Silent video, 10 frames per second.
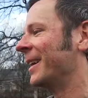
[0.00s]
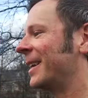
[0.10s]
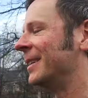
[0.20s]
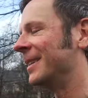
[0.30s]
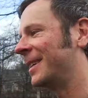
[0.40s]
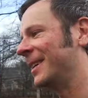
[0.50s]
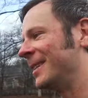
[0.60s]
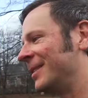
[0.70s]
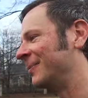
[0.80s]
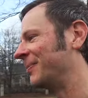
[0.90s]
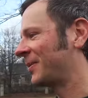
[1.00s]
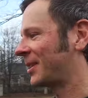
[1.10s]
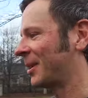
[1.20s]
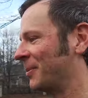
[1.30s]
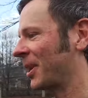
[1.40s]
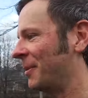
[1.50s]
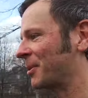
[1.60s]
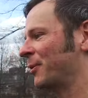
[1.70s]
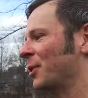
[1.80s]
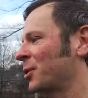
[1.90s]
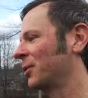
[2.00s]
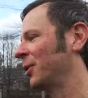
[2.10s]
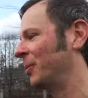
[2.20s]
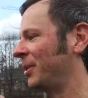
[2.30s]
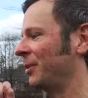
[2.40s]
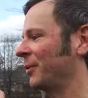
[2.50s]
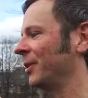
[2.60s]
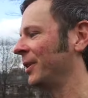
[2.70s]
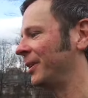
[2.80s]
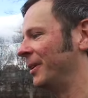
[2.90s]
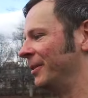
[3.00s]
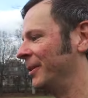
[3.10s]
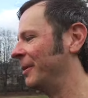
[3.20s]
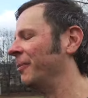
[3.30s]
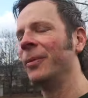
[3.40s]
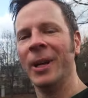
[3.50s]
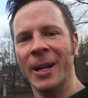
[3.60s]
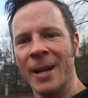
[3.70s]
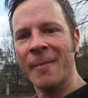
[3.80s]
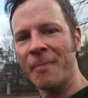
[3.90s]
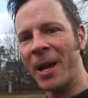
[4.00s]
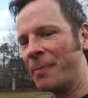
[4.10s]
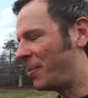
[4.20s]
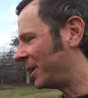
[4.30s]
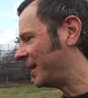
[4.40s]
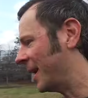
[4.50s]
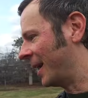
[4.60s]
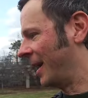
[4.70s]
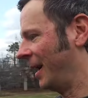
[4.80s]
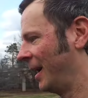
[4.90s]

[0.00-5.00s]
can, can sometimes function a little bit differently than, than might be, uh,